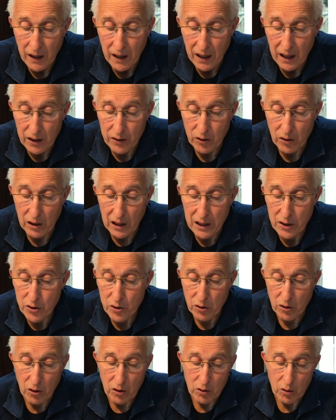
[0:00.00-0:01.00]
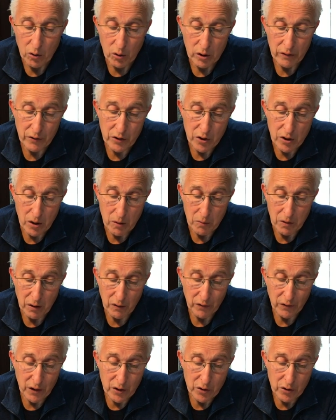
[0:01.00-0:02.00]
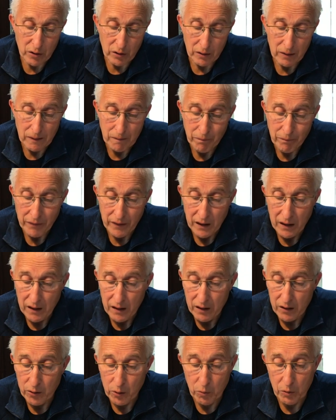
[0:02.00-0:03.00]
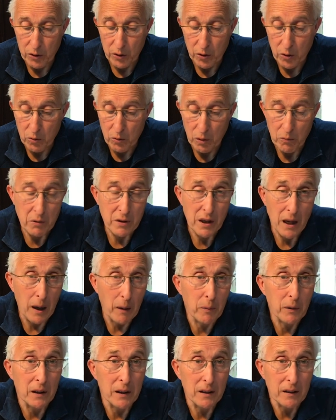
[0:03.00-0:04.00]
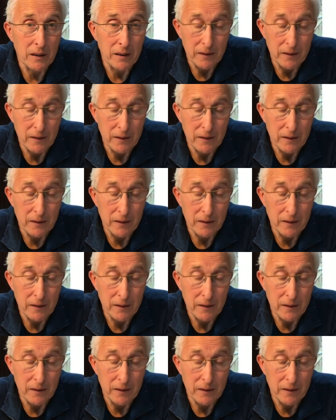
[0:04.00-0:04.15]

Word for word: and unless you got hold of a German official, you wouldn't know what was happening.